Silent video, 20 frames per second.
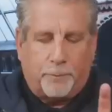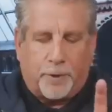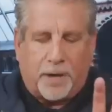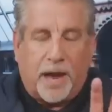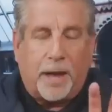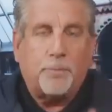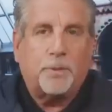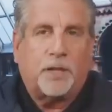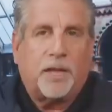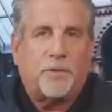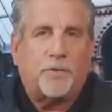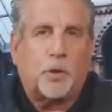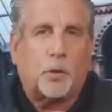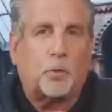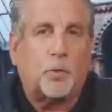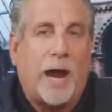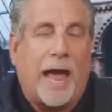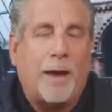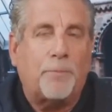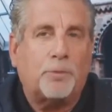But I believe the
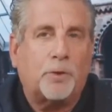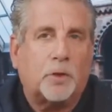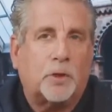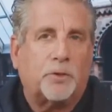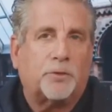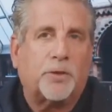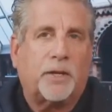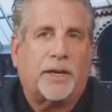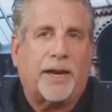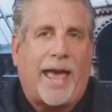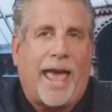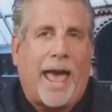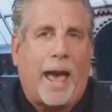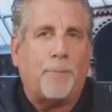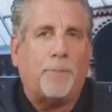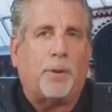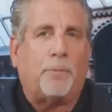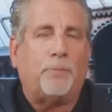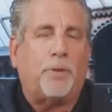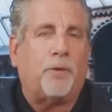rapture is going to
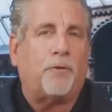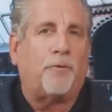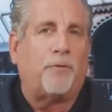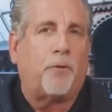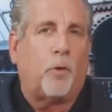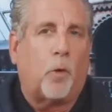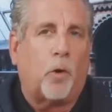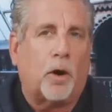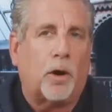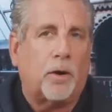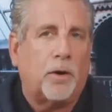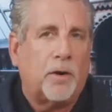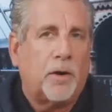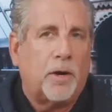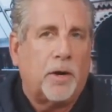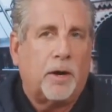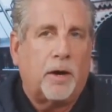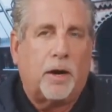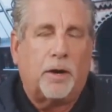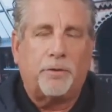happen before
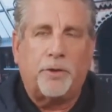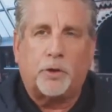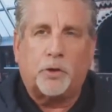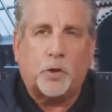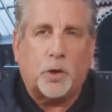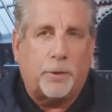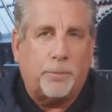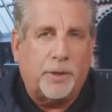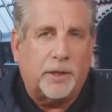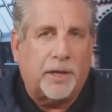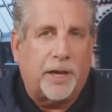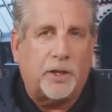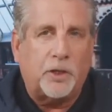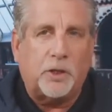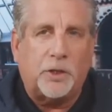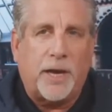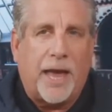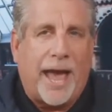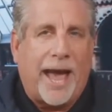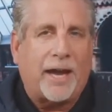the
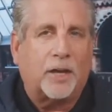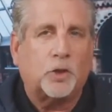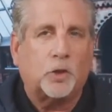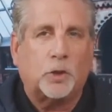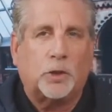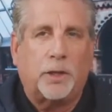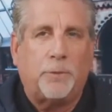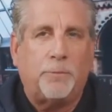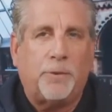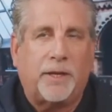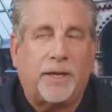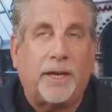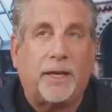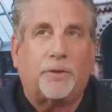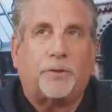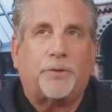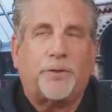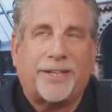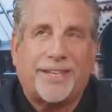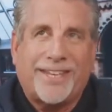tribulation actually
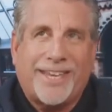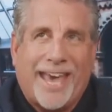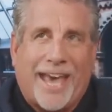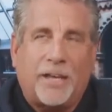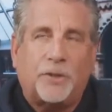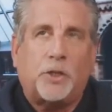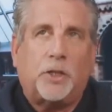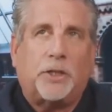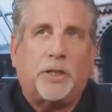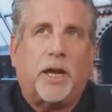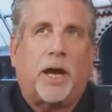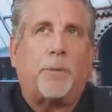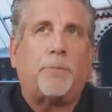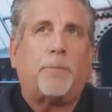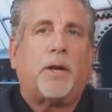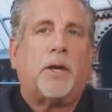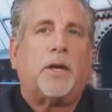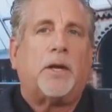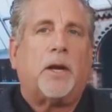begins, the catching up